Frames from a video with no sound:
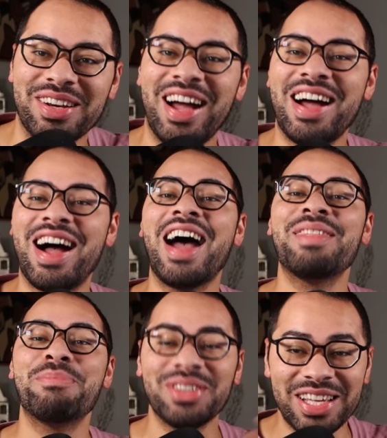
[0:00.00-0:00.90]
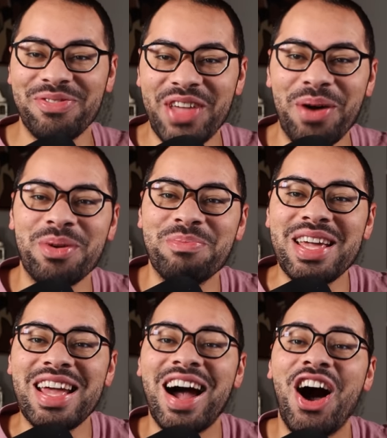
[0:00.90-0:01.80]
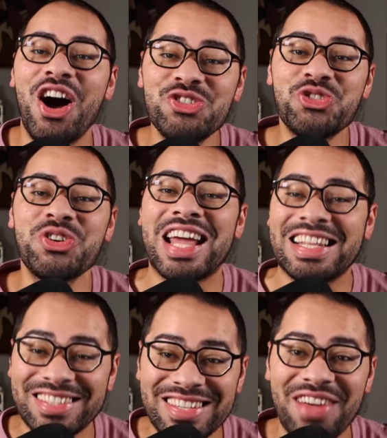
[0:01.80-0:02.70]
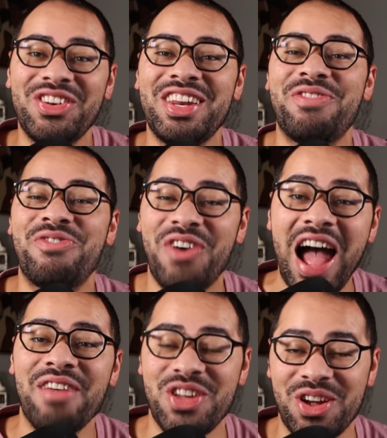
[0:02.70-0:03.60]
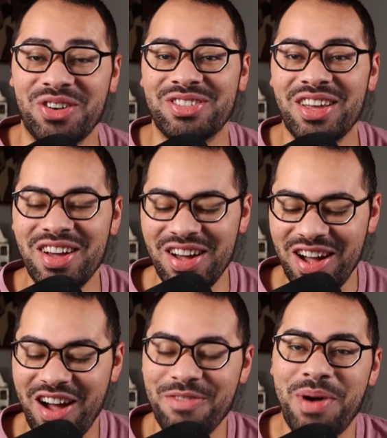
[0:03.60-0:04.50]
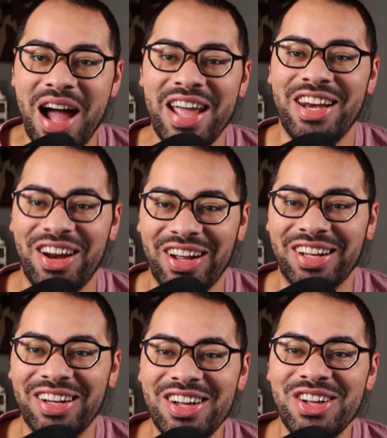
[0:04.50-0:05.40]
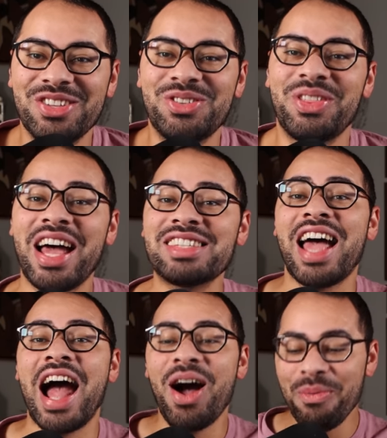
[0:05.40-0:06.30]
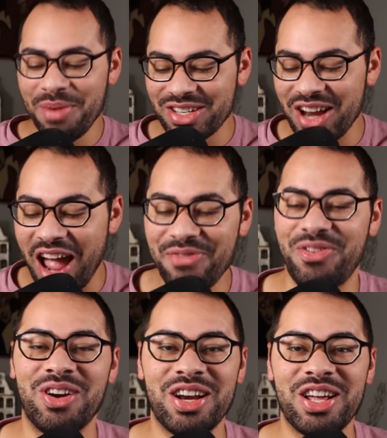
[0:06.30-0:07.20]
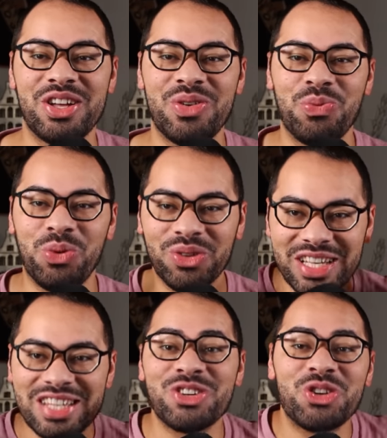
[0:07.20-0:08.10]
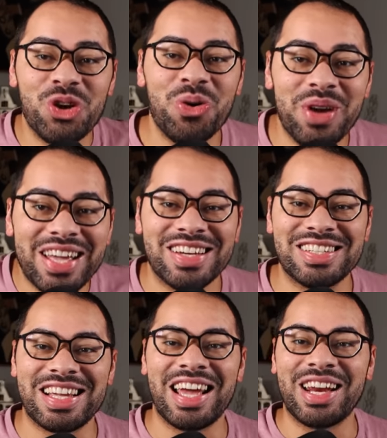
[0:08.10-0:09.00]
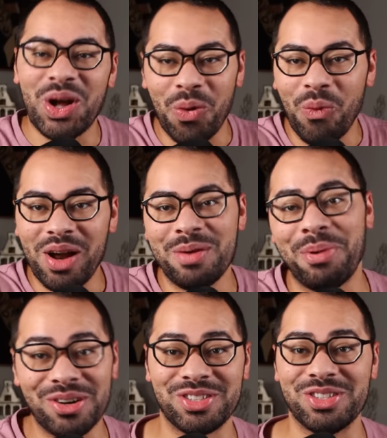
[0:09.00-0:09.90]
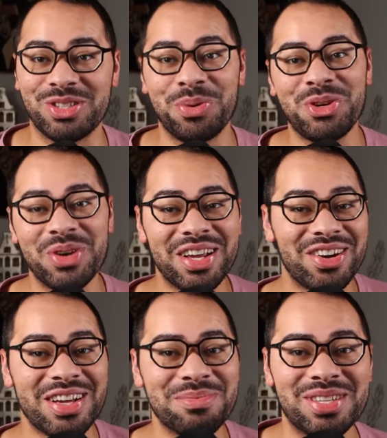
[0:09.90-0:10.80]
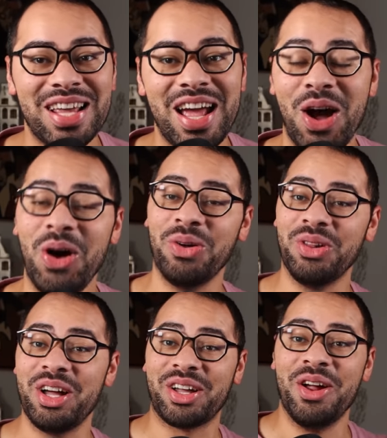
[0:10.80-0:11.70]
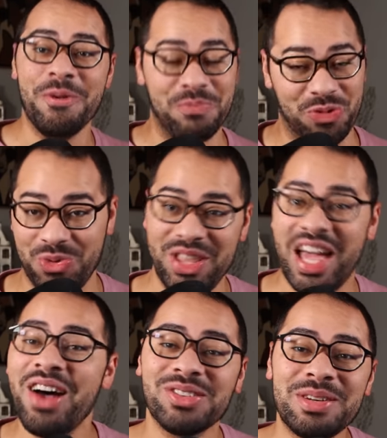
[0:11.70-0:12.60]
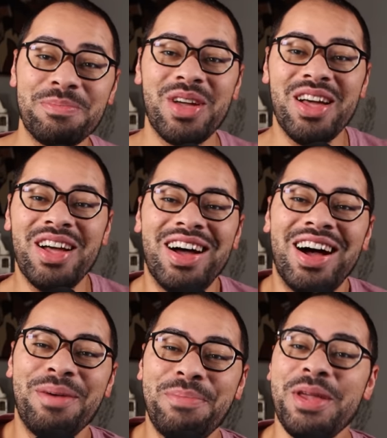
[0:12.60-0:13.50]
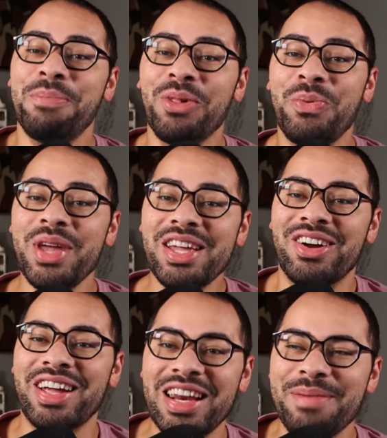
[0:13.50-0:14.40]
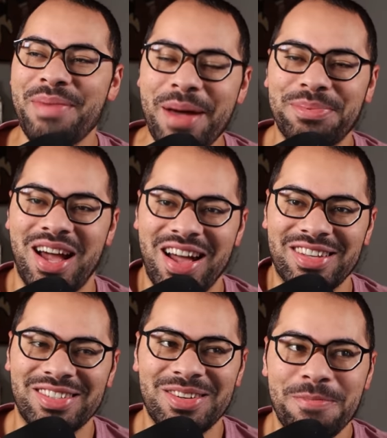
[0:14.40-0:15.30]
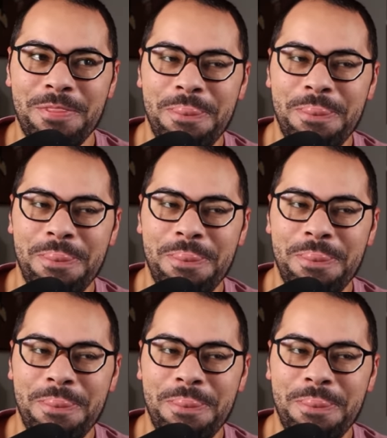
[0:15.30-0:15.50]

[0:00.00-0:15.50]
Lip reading: but I believe that would be 175 years of pioneering. So that's how much effort we'll need to go into getting one person. So when you hear him say, oh, look, 3,000 people a week are getting baptized.